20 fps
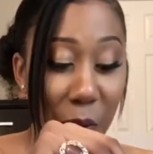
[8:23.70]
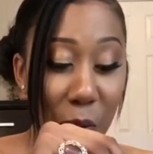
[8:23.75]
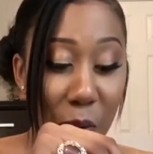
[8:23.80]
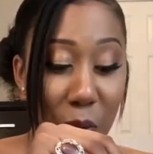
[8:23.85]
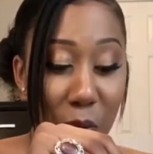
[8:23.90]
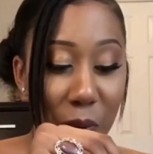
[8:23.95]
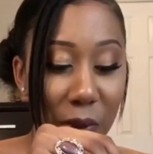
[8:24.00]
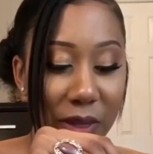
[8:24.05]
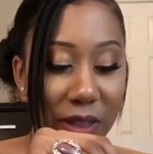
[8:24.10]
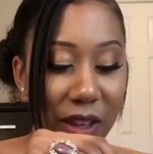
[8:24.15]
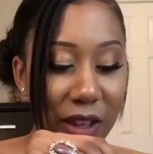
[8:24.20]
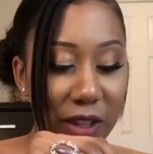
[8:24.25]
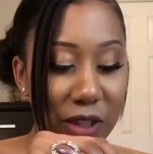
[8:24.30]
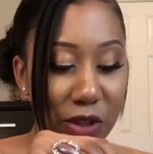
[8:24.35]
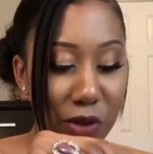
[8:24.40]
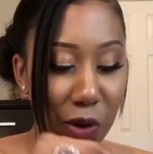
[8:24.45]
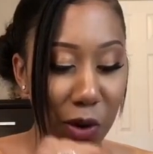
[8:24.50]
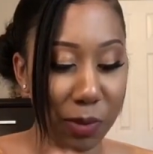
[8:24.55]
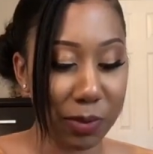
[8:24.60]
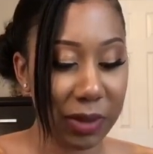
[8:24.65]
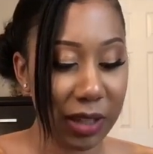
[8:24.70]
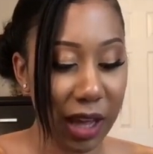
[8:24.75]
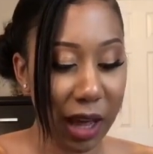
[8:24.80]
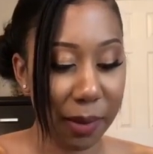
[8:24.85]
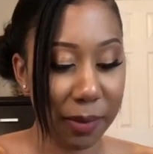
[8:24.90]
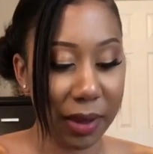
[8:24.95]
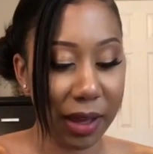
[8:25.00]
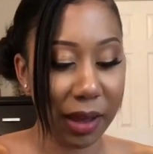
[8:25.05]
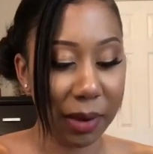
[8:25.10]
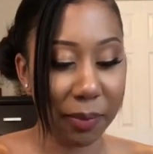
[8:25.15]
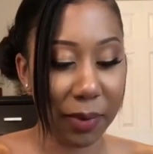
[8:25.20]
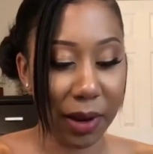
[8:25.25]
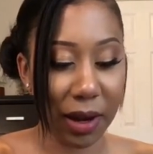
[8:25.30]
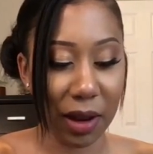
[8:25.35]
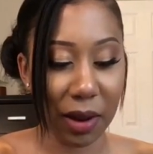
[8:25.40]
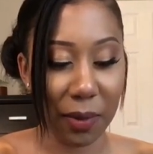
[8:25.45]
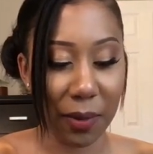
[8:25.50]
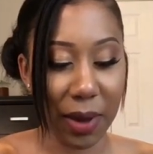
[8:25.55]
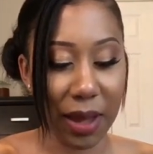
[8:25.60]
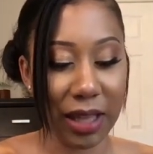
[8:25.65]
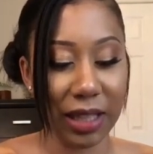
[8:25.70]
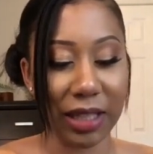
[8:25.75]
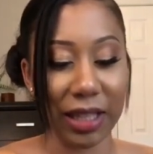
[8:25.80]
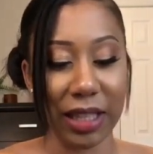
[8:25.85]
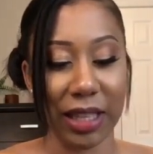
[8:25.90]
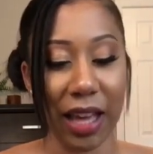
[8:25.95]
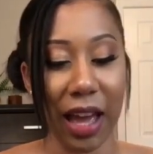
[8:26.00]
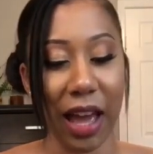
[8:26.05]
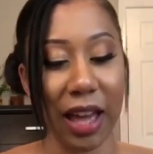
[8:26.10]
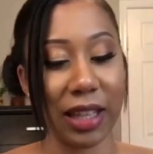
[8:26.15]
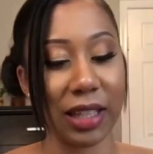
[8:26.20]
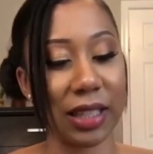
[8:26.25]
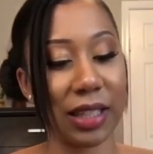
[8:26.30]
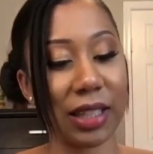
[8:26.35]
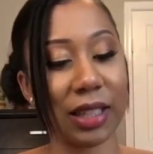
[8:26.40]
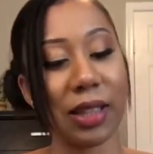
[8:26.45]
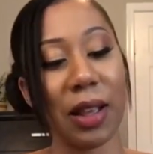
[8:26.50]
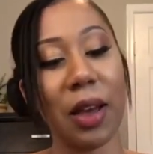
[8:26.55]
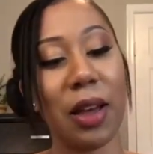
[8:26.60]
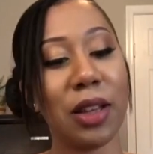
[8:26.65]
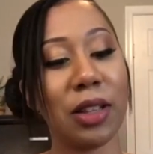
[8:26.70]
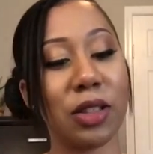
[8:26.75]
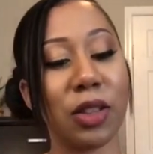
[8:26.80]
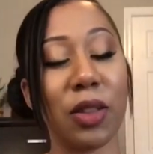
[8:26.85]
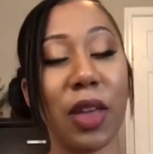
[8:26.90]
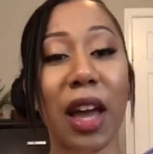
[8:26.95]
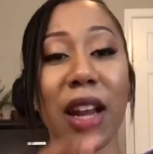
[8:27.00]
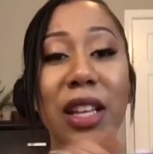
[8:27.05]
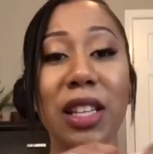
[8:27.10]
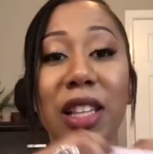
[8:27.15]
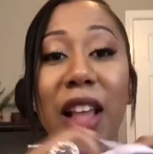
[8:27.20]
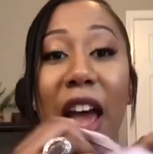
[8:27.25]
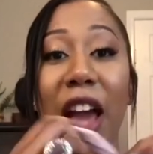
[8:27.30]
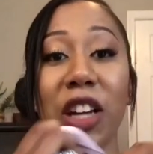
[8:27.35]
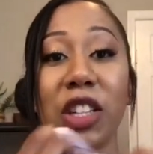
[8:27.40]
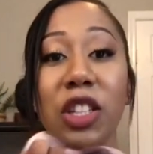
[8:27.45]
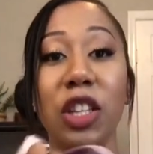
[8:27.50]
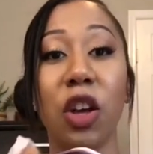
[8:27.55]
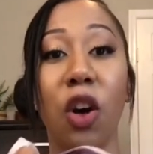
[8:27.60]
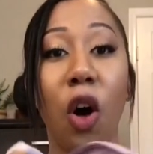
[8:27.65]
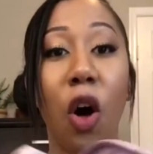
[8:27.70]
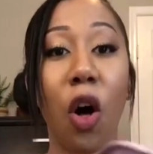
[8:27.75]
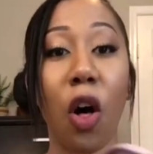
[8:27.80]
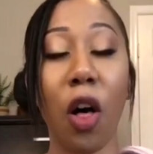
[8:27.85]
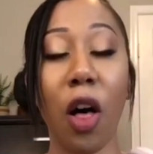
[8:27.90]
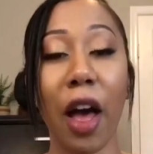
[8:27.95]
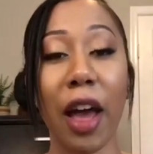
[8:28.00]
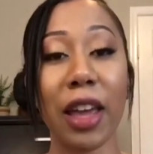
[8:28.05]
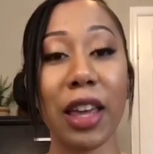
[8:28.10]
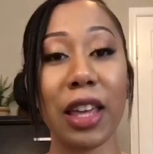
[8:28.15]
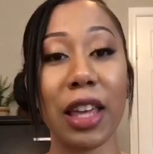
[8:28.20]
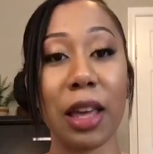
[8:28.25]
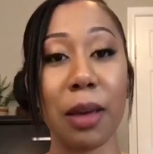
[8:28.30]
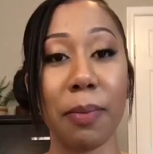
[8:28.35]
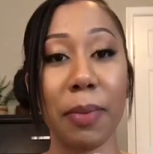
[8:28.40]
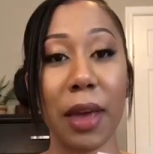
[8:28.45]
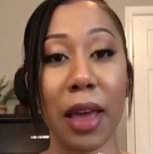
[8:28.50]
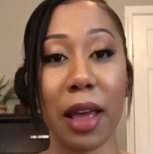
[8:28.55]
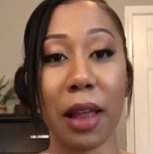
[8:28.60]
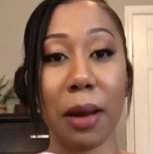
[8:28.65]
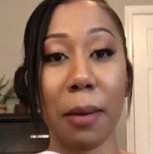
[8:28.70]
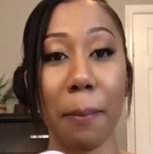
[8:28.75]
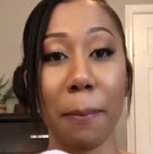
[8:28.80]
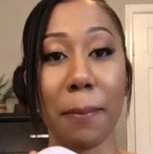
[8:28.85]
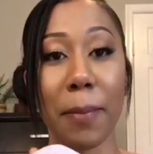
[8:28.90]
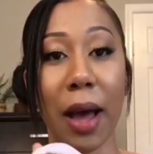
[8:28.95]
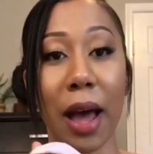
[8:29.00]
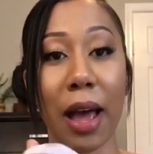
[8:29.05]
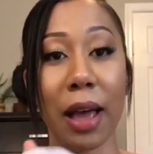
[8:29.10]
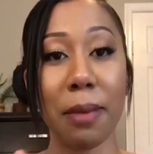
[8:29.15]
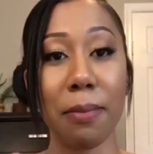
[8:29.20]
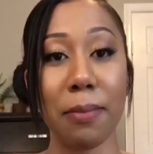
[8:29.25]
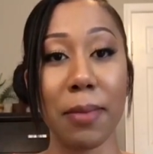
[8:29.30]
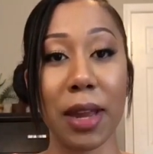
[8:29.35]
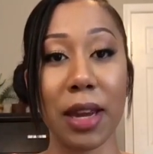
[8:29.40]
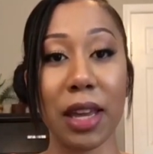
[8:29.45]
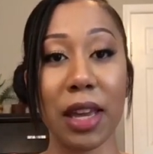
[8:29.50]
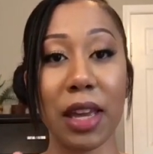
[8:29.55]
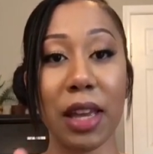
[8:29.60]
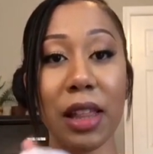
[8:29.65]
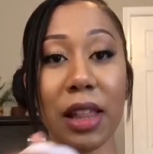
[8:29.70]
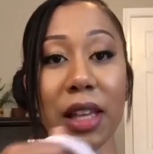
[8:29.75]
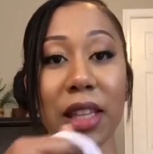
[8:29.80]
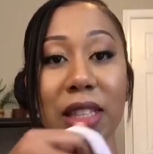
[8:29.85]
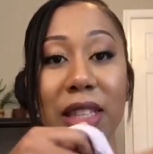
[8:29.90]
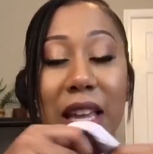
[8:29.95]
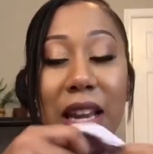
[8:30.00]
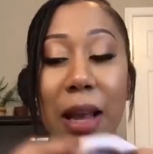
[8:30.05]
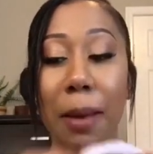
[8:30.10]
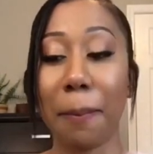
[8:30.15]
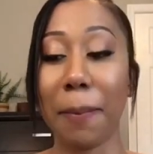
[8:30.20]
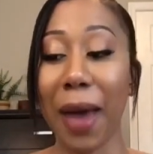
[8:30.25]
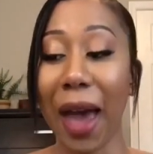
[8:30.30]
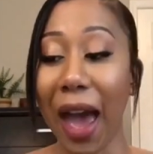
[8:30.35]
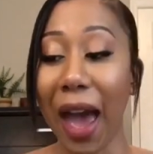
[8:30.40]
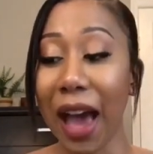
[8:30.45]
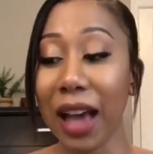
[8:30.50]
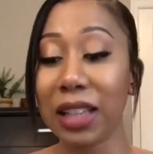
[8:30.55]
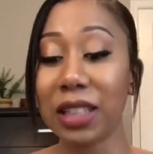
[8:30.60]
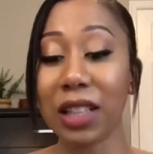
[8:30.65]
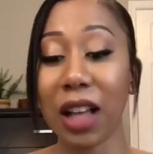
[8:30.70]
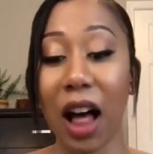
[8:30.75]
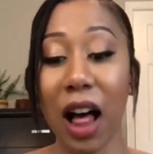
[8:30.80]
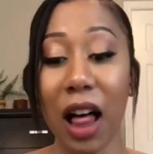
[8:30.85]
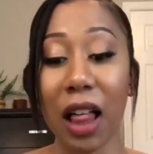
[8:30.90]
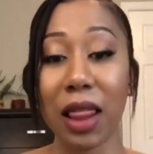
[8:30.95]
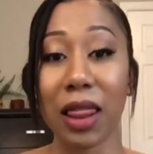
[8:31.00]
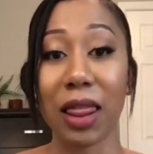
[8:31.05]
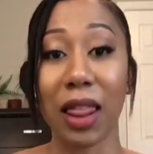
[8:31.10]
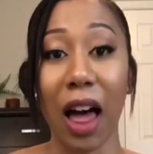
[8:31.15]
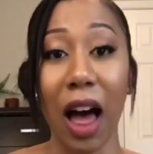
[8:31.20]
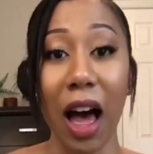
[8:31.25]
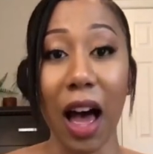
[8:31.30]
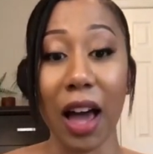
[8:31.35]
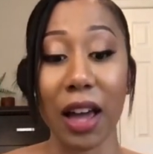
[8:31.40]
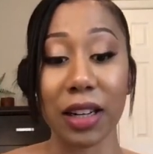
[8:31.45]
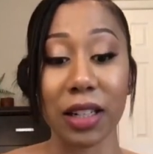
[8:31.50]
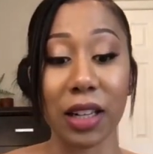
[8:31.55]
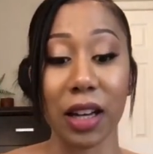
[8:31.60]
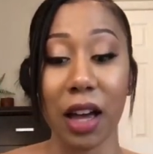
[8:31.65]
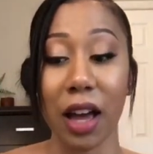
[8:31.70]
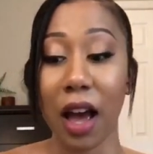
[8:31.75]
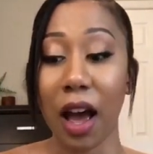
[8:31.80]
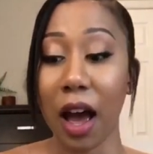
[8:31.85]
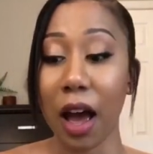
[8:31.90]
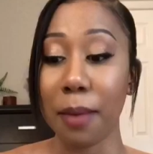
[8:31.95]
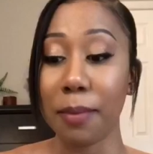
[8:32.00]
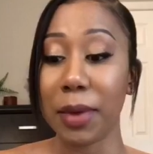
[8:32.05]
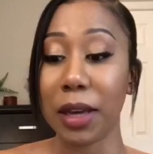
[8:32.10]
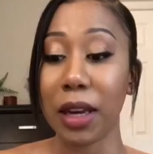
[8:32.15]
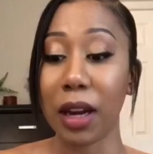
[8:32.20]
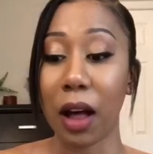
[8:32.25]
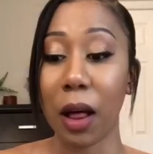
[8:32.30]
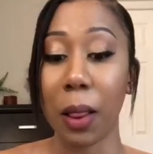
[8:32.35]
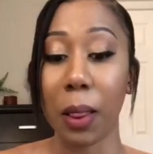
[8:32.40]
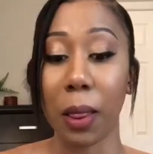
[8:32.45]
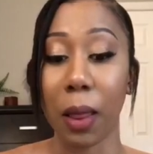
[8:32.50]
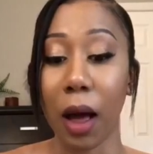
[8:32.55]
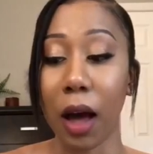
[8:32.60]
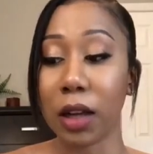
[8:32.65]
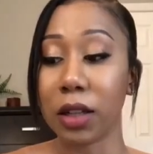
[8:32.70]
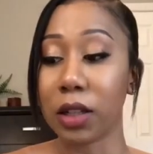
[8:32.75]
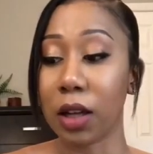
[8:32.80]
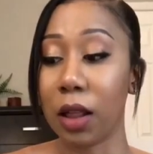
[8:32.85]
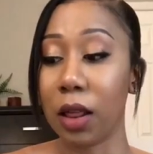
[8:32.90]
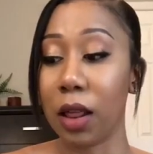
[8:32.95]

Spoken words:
Ooh, I think a storm's coming. But anyways, yes. So that is actually all I keep in my mini Helix, and it packs a lot. I mean a lot.